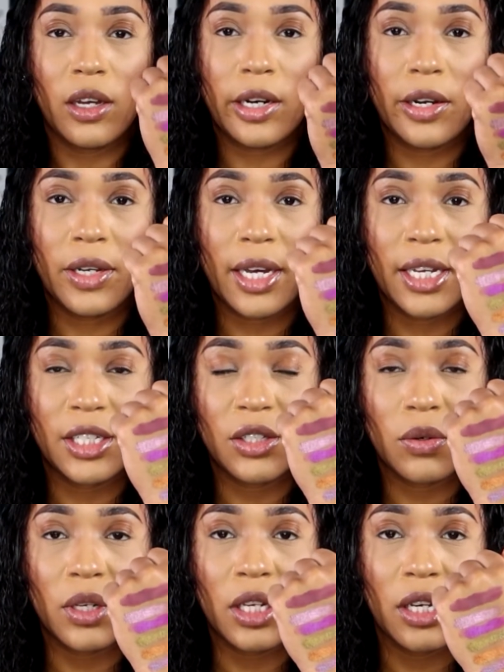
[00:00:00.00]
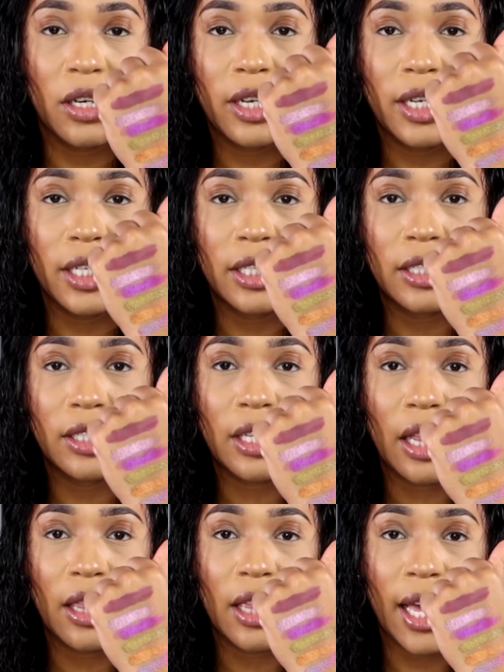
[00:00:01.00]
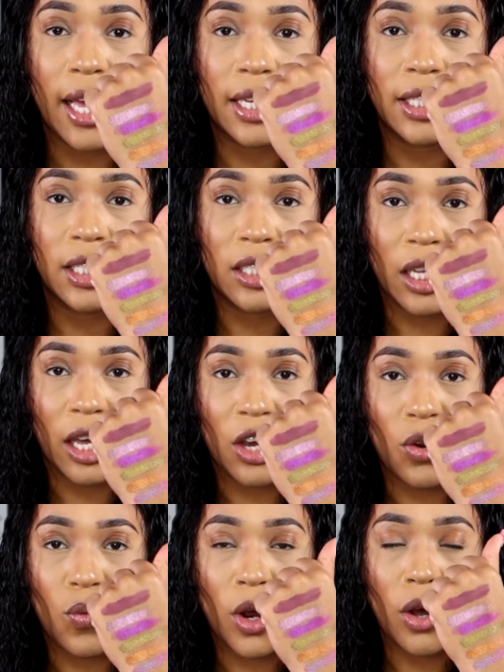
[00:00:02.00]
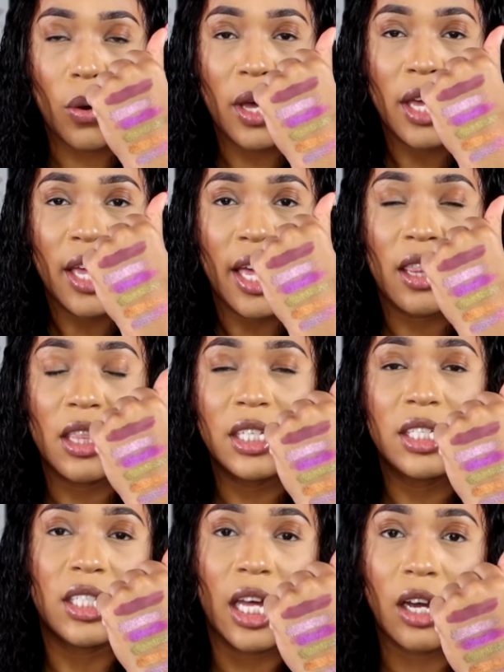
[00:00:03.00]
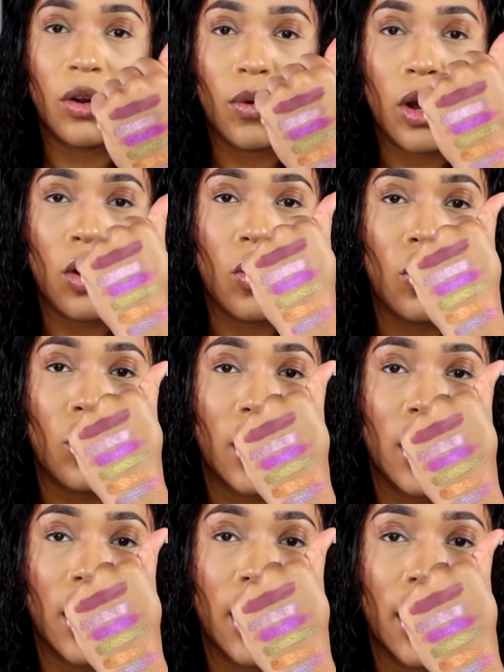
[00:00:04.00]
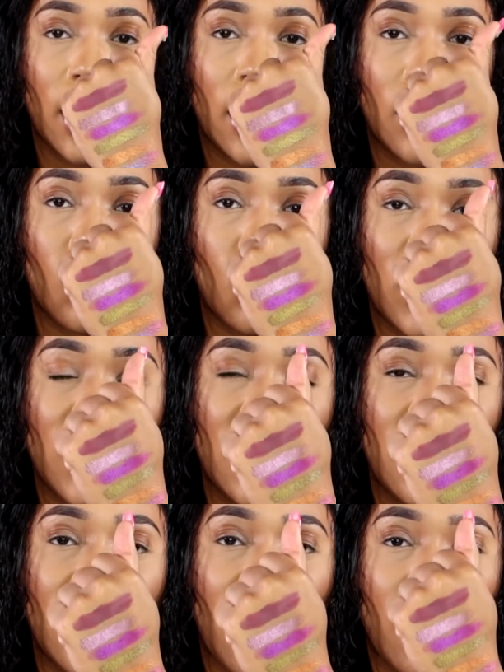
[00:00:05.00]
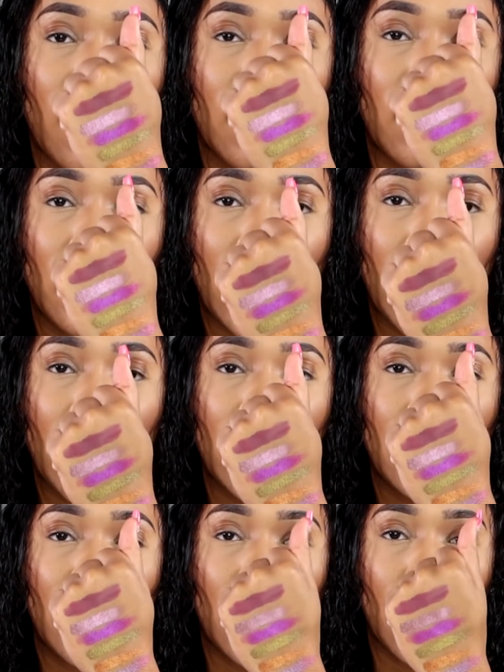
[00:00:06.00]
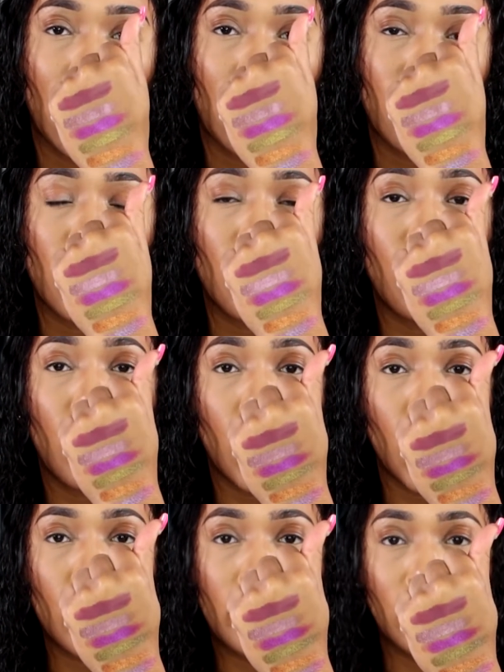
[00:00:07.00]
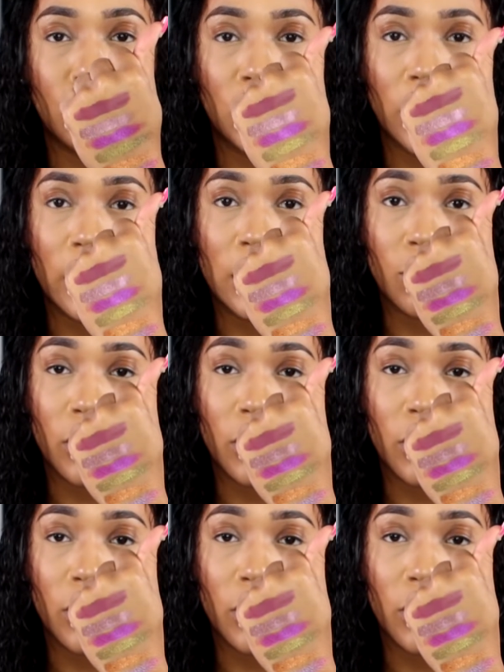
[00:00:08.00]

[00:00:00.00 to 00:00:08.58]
All right, guys, so here is that second row. And this second row, we get a lot of purple shades